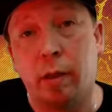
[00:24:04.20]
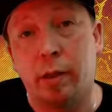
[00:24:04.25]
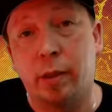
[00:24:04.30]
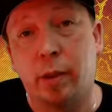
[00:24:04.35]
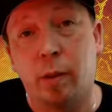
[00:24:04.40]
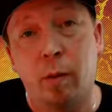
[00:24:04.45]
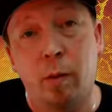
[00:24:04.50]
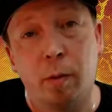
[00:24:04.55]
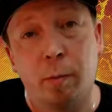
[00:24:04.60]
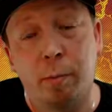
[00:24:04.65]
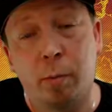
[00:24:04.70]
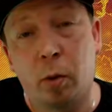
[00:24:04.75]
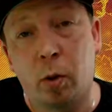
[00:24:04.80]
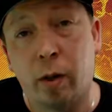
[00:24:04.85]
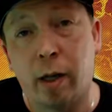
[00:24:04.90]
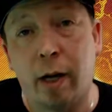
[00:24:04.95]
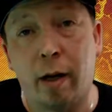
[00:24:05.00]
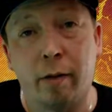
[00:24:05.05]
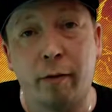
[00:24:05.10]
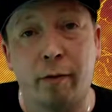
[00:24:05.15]
to
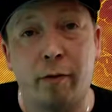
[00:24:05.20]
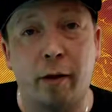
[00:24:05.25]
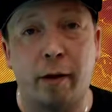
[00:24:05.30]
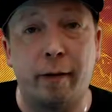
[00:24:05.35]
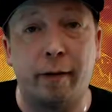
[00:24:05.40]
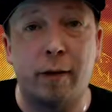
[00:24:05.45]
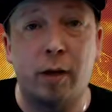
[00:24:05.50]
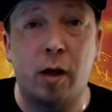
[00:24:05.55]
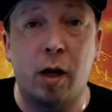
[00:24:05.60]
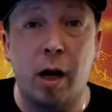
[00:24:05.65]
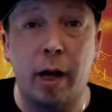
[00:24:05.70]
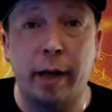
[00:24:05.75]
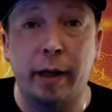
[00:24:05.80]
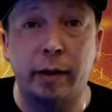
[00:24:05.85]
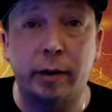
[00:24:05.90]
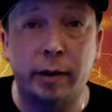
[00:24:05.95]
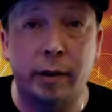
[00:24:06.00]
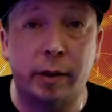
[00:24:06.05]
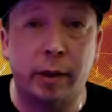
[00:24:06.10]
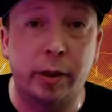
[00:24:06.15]
pull out in front of
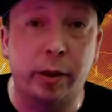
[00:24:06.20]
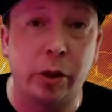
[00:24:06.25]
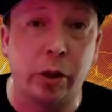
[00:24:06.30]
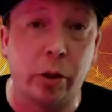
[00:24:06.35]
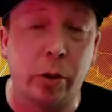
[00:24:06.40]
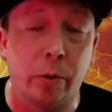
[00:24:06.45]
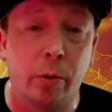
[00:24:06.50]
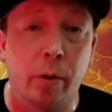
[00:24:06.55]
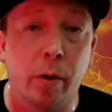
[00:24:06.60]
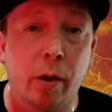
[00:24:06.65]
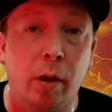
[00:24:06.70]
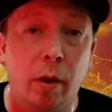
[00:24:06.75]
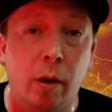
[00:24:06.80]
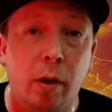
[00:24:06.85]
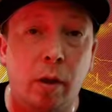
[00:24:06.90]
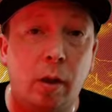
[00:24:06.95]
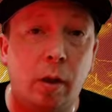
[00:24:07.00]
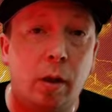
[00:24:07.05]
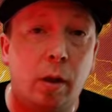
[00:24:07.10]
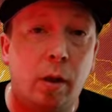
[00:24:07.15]
clients, to do
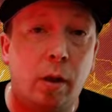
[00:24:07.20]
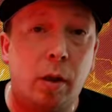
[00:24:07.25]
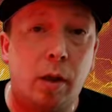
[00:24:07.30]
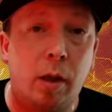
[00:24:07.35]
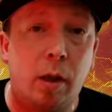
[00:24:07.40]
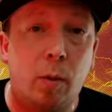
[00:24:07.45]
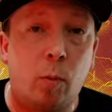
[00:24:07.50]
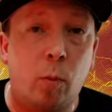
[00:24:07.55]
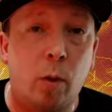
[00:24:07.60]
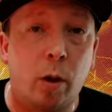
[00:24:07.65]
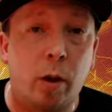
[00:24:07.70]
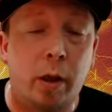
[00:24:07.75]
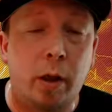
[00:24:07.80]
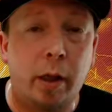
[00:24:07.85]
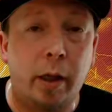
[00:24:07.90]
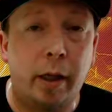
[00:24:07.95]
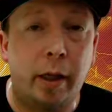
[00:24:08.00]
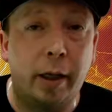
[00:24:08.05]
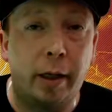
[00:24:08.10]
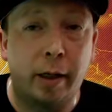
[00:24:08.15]
work
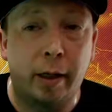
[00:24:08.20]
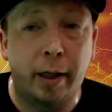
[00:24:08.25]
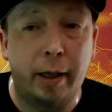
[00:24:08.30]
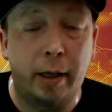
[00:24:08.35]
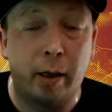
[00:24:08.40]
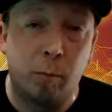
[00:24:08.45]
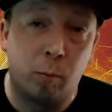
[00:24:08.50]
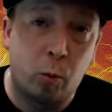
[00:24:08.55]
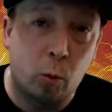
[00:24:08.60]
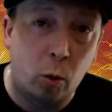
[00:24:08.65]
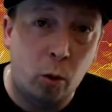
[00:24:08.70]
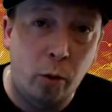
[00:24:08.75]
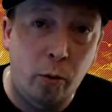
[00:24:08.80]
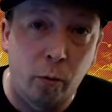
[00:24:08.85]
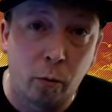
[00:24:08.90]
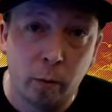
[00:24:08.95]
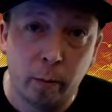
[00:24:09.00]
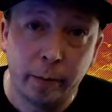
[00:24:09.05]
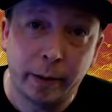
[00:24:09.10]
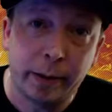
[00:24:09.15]
in like a
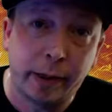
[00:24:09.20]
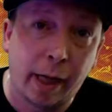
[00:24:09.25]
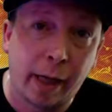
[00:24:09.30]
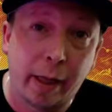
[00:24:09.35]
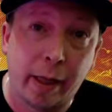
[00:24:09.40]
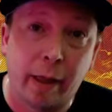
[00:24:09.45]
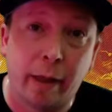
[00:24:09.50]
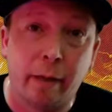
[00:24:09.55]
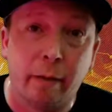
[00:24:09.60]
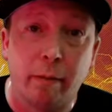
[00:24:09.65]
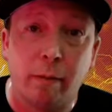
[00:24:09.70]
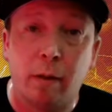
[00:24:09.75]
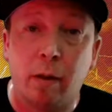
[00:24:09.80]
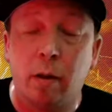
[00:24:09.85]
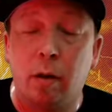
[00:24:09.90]
boardroom setting,